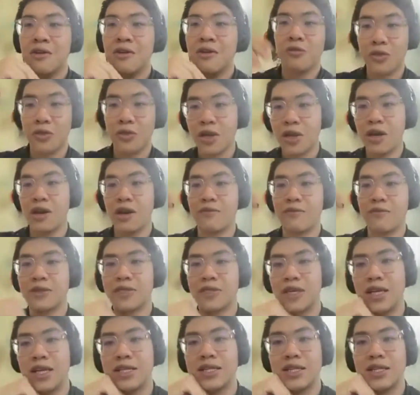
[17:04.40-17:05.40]
the
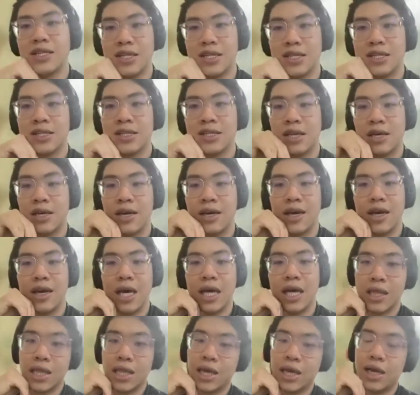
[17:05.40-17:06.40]
conversations
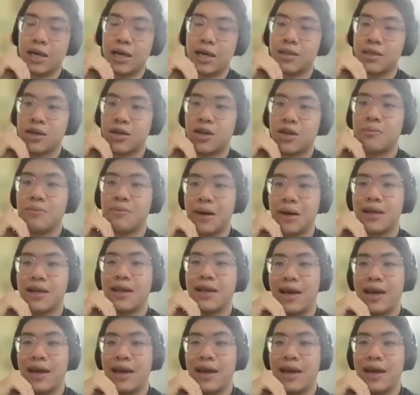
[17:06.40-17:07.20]
that our bot